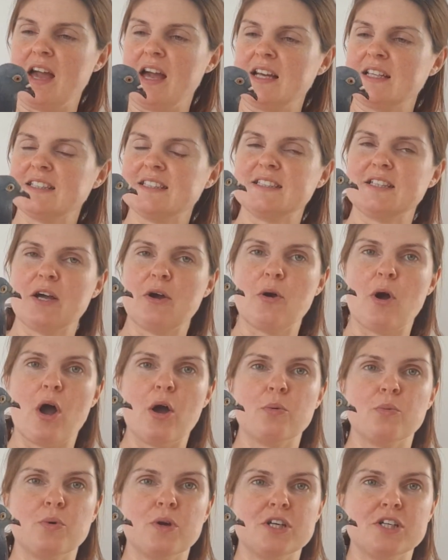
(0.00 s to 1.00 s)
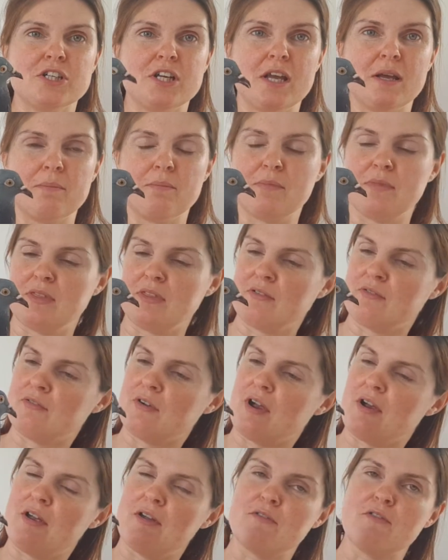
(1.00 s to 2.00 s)
So I wish him the
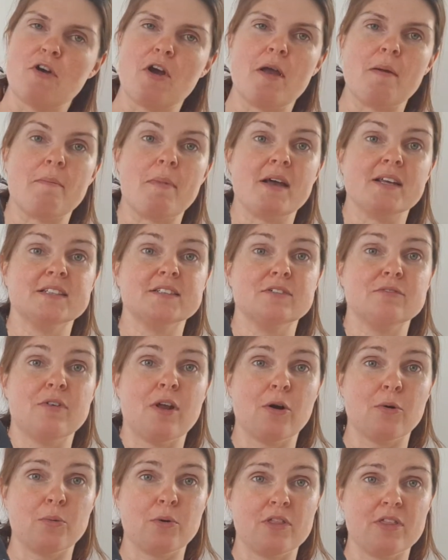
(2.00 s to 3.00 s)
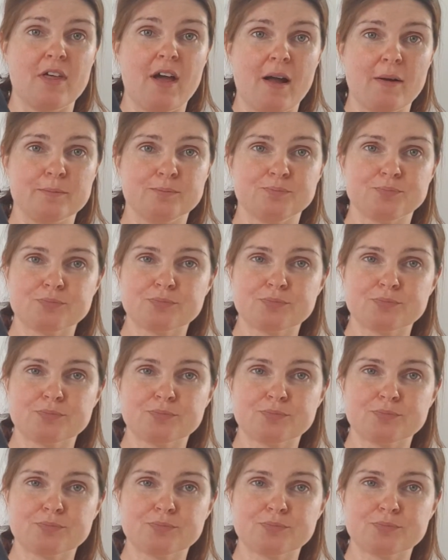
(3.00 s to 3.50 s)
very, very best of luck with that.